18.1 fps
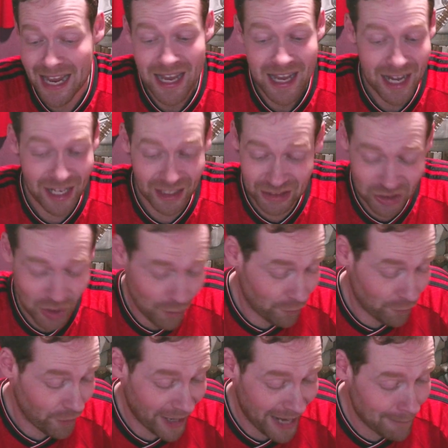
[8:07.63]
And
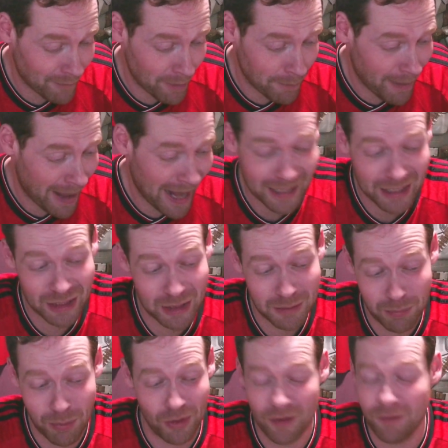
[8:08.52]
Sofian Amrabat has
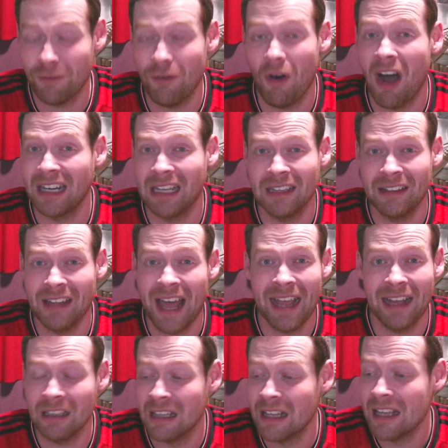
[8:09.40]
put the final
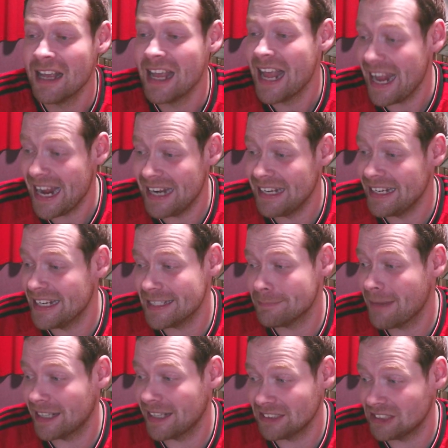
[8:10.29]
nail in his
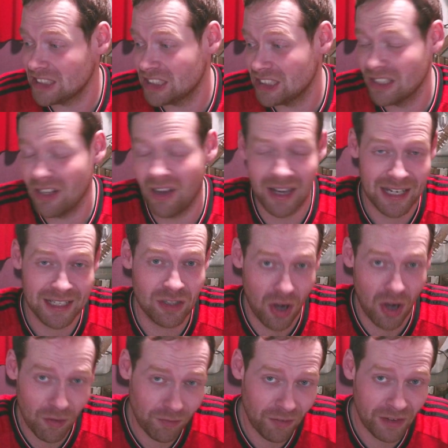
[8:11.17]
Manchester United
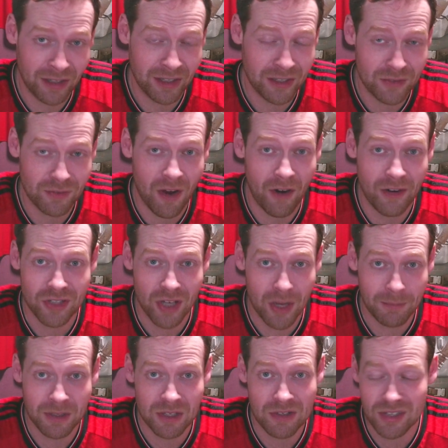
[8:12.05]
coffin as far as I'm
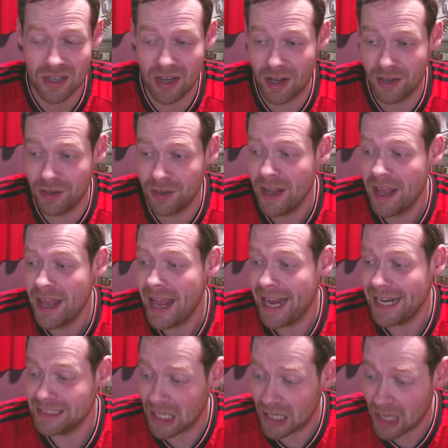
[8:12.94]
concerned.
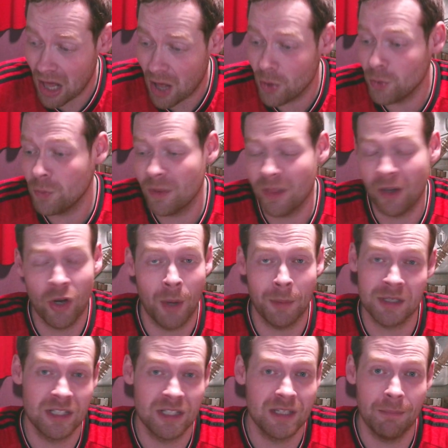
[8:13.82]
He's alone with an
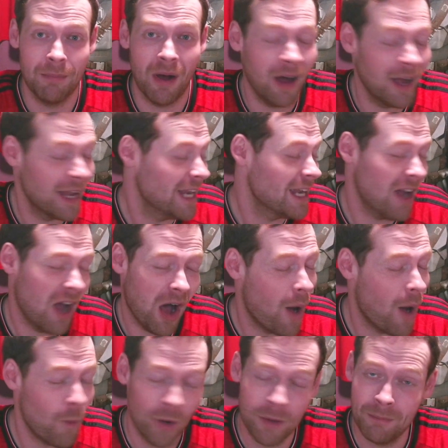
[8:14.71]
option to buy. I
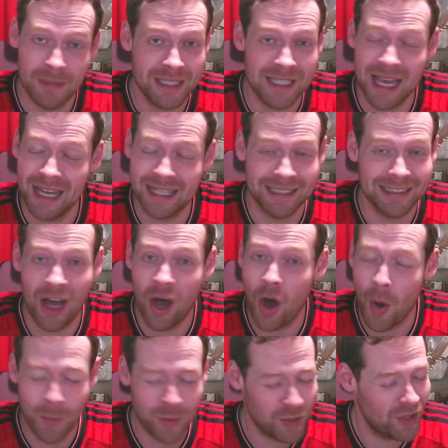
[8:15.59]
wouldn't be taking that
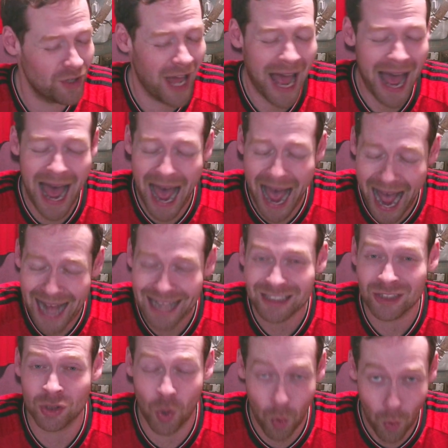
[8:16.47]
option
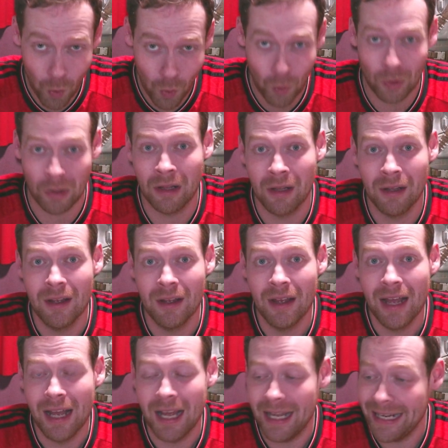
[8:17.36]
at all.
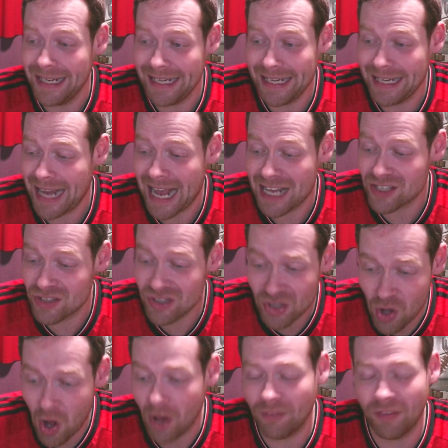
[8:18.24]
He has
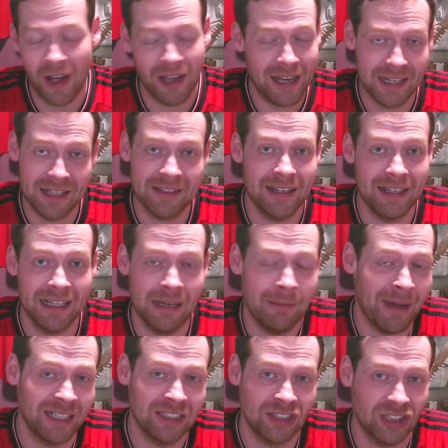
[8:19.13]
not done anything in a
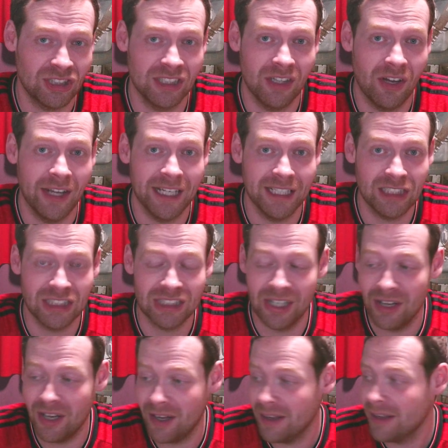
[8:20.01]
Manchester United
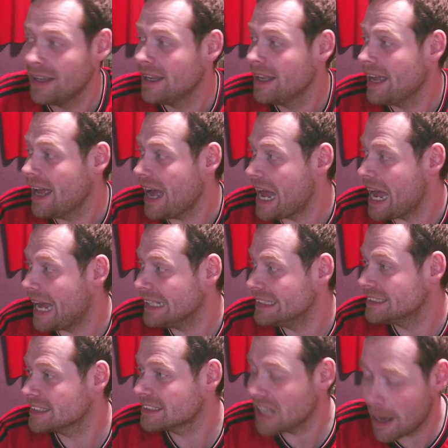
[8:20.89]
shirt. And
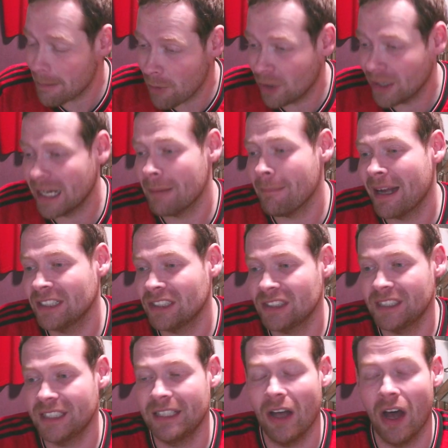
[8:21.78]
to come on in a
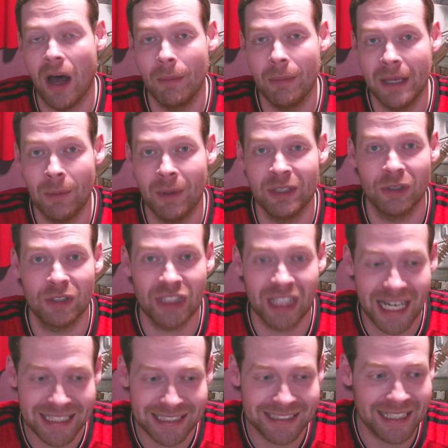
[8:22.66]
Manchester derby when you're
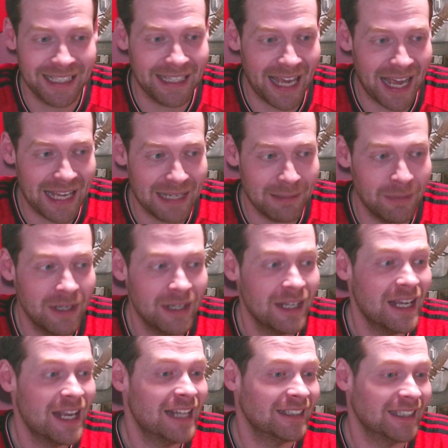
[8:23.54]
chasing a game,
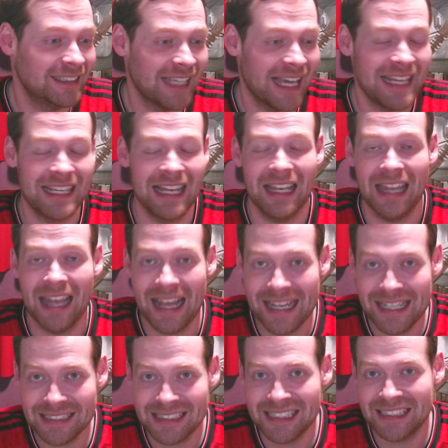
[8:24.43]
to take a
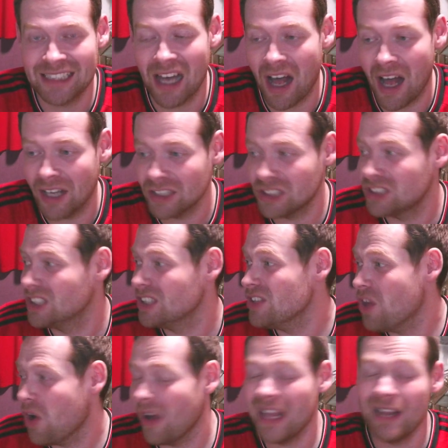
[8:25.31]
lazy touch, to
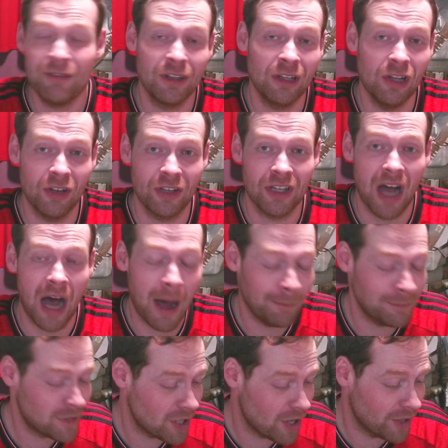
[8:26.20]
not even look
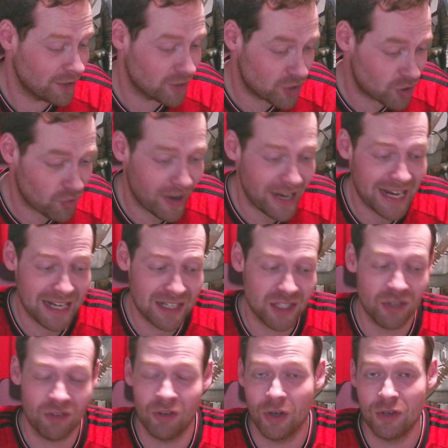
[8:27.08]
up, turn straight into
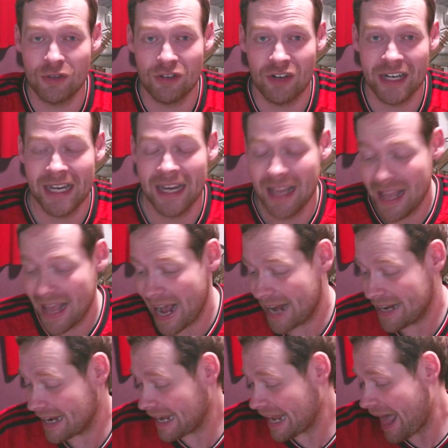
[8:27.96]
Rodri and
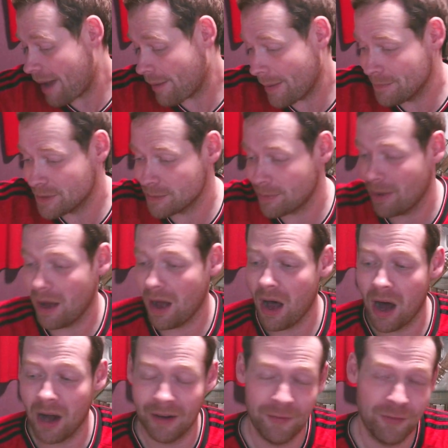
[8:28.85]
allow him to put
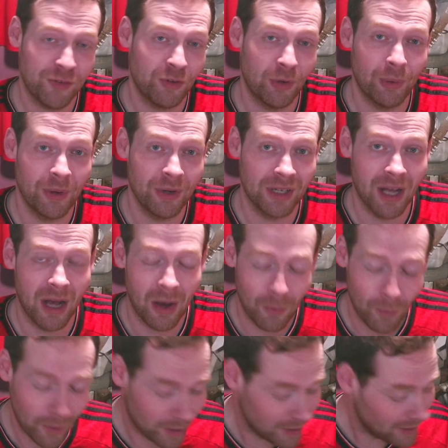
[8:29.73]
Haaland through on goal